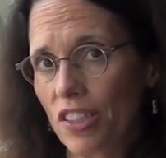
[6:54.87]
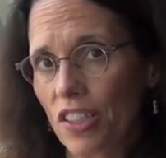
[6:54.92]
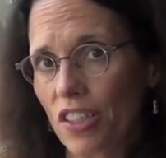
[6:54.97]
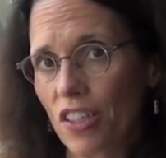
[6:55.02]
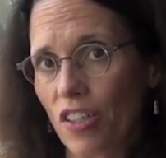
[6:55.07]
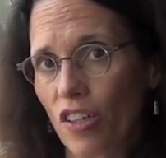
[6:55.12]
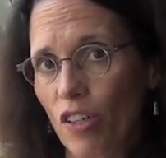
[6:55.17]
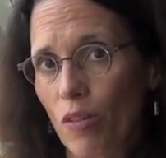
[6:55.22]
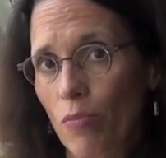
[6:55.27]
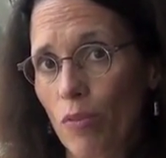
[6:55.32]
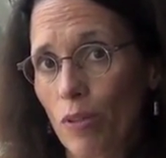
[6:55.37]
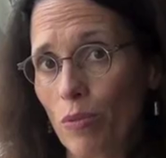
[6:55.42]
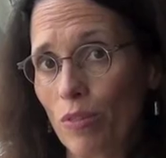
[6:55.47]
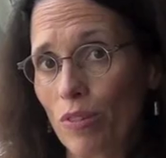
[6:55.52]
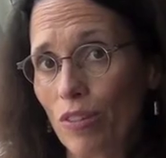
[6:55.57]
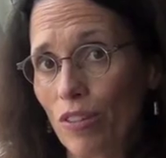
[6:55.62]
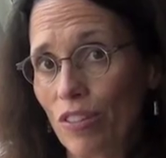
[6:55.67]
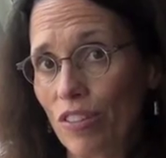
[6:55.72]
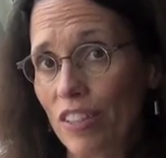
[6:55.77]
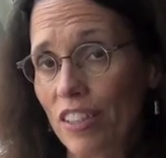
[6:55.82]
to go, but
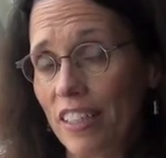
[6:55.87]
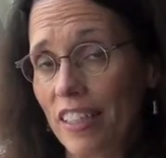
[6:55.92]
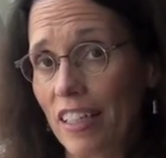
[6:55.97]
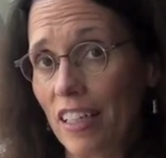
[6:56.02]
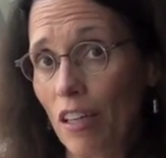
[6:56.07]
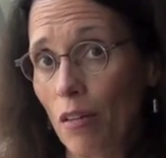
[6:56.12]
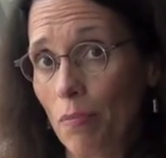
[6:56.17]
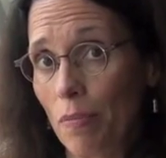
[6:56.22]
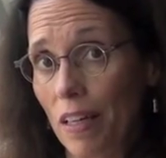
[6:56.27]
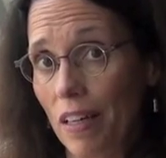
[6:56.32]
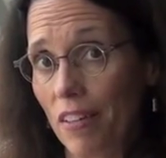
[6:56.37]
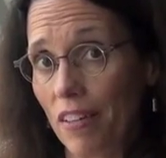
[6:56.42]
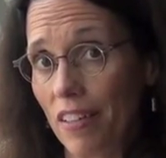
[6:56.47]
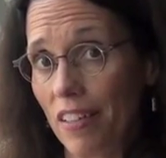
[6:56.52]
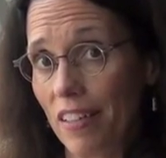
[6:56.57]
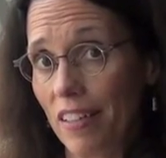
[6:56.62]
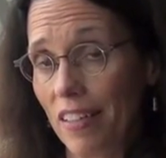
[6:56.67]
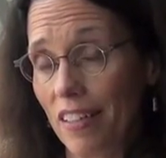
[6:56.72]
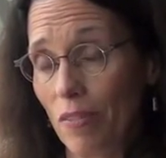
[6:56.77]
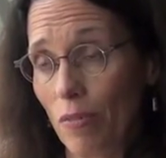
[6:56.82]
we're learning about
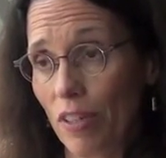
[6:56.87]
it,